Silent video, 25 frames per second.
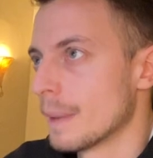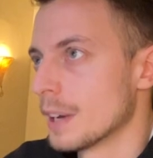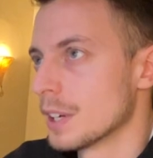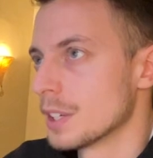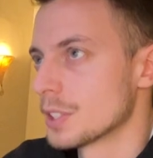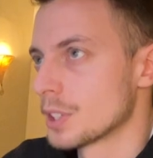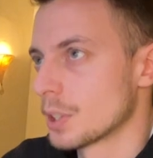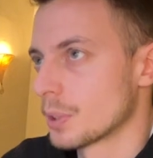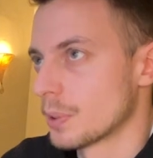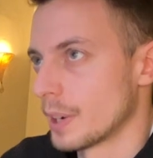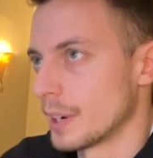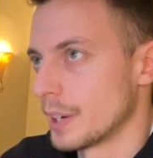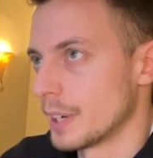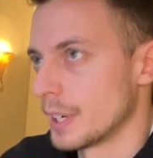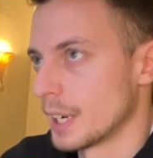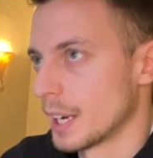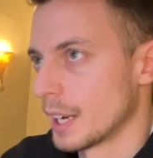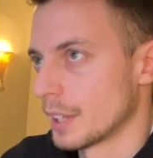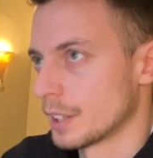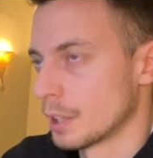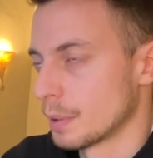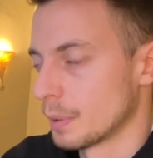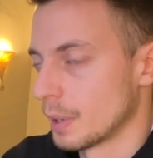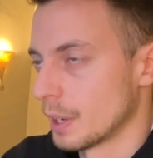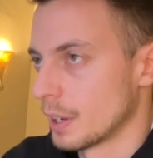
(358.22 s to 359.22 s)
So carrying out
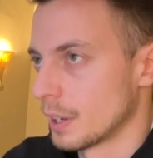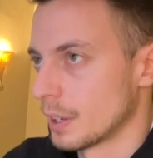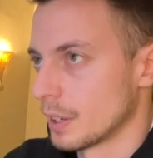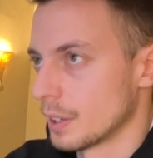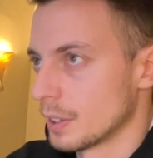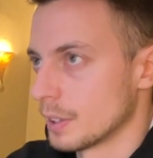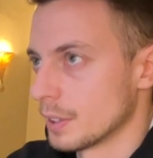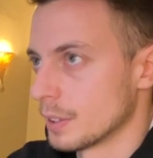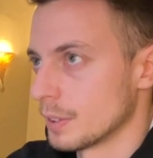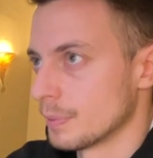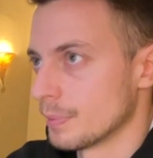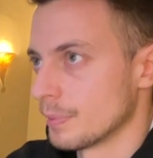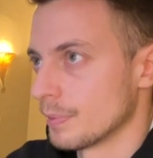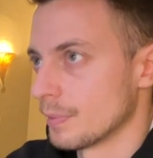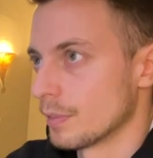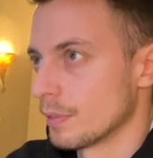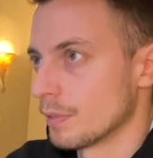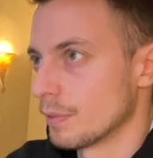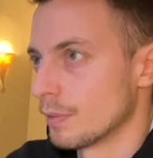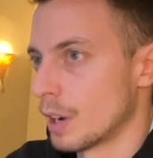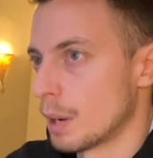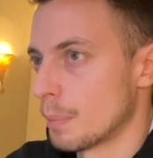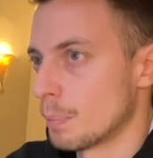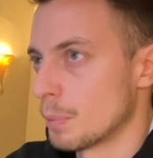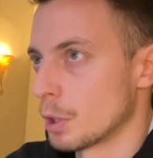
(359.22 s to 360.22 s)

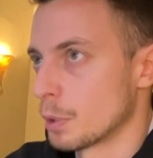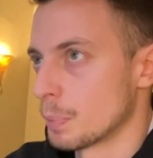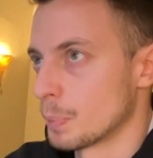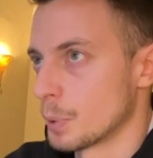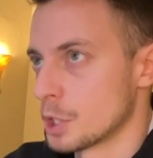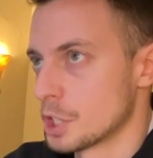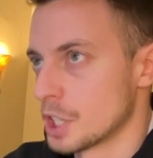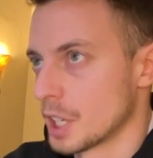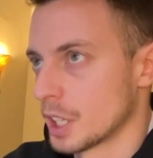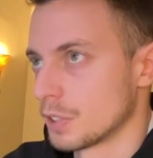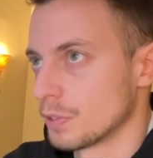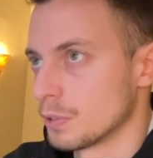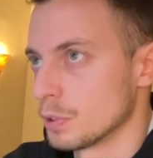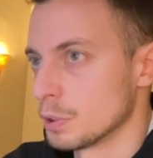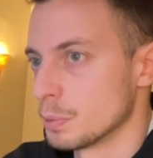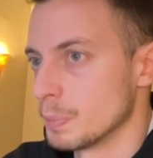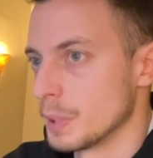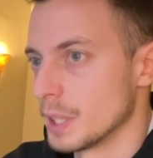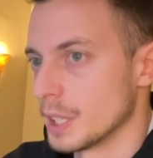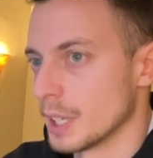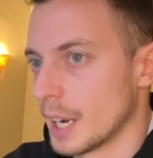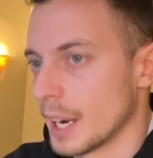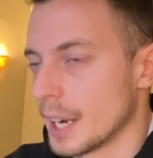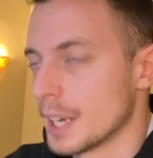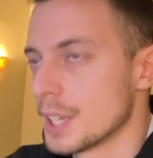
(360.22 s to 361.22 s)
one more project would be
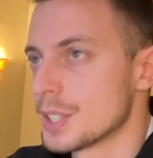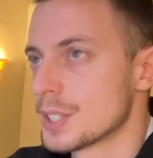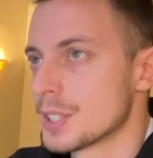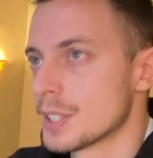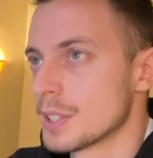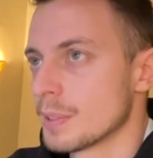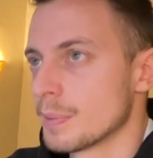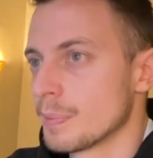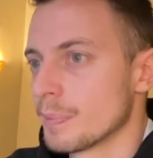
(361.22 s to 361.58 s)
nice.